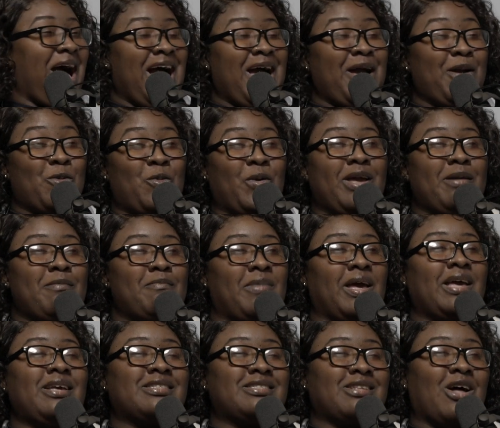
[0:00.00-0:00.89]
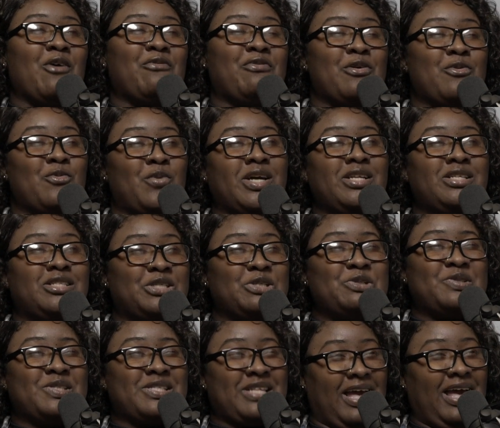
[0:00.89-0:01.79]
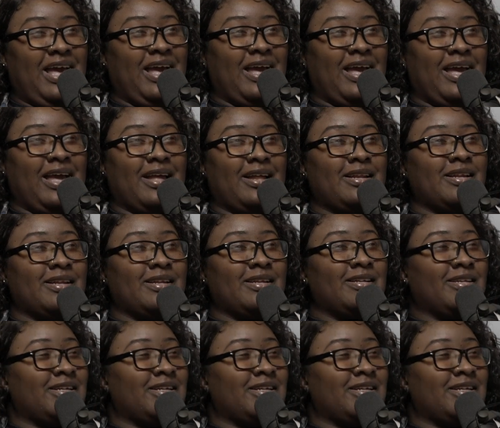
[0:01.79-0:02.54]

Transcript: I went. You might as well just had to re- somebody